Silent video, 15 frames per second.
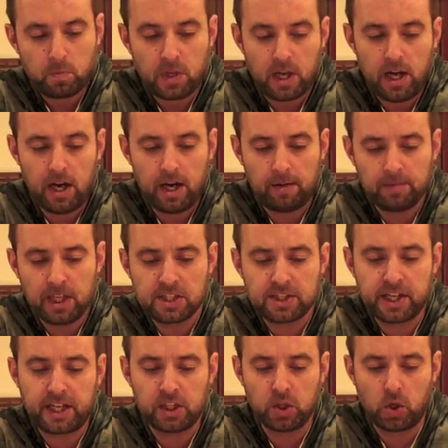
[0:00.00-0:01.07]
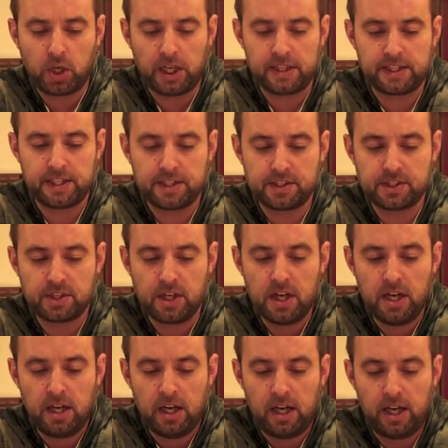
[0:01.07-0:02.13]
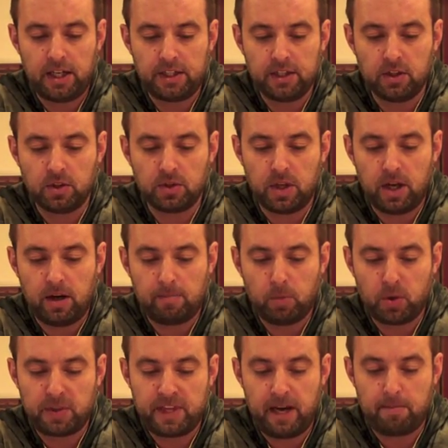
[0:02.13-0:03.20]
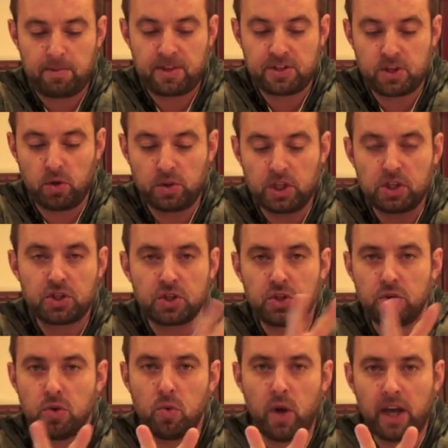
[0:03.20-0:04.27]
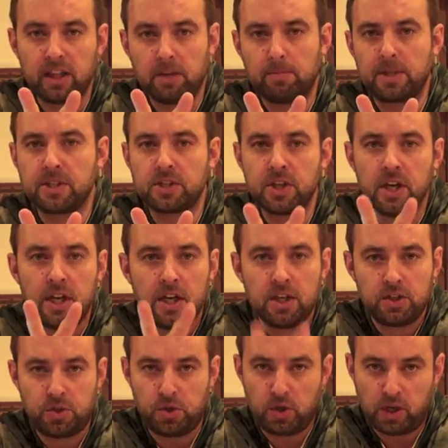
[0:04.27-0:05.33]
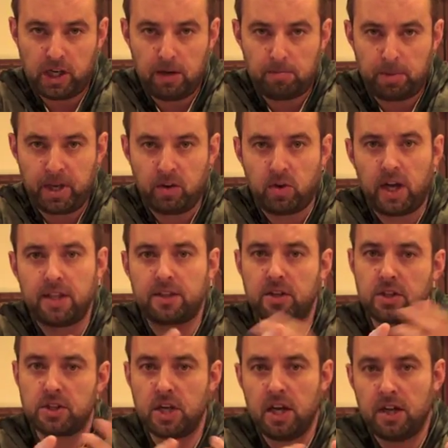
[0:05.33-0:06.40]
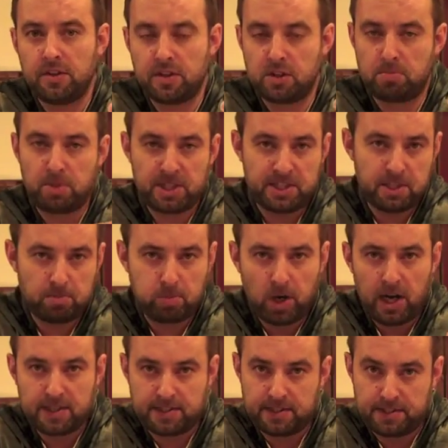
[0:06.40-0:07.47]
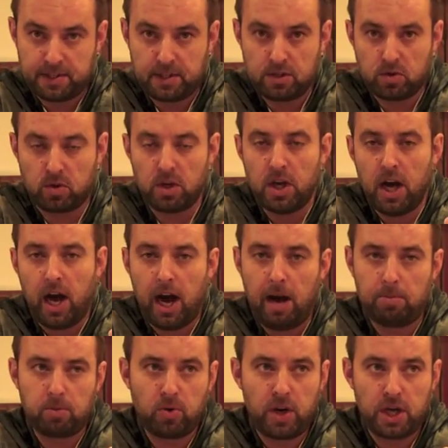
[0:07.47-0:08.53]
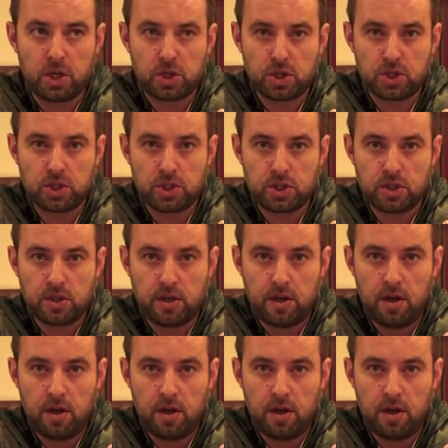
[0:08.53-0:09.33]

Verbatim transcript: Uh, let's take a look at this in a little uh, more depth. So there are two elements to your company, right? There's, there's business processes or operations,